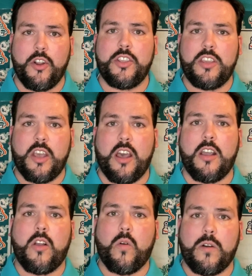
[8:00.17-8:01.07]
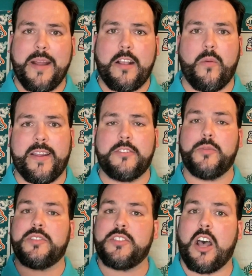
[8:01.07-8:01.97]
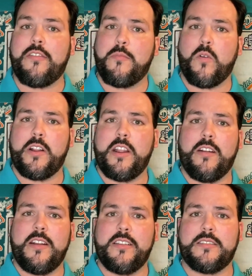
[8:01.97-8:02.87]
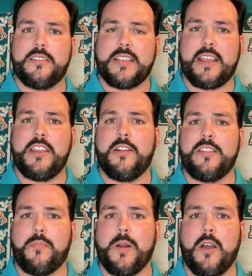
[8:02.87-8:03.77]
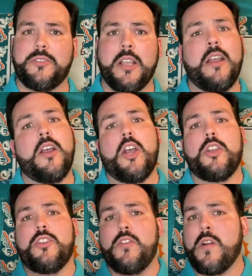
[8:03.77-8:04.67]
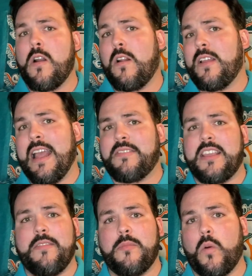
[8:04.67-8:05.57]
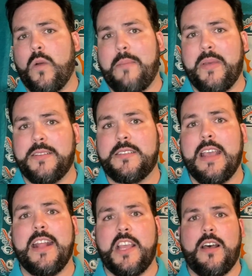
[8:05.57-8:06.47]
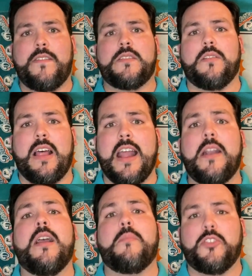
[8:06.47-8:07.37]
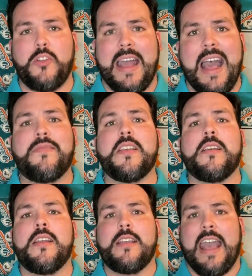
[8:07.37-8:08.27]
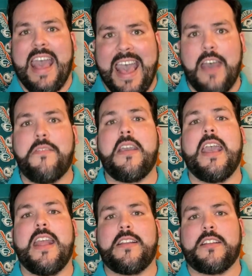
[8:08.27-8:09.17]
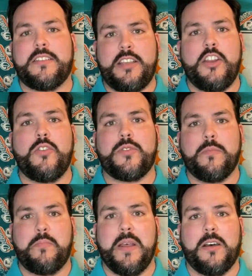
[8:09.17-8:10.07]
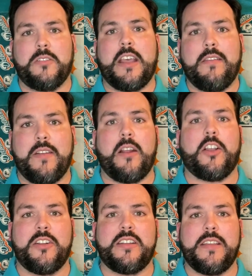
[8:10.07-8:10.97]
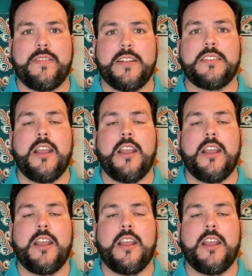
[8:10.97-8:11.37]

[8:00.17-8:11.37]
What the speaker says: young quarterback going into his sophomore year and his second year in the pros, you don't only have to give him the weapons and the offensive line, but you have to have and continue to build a very good defense.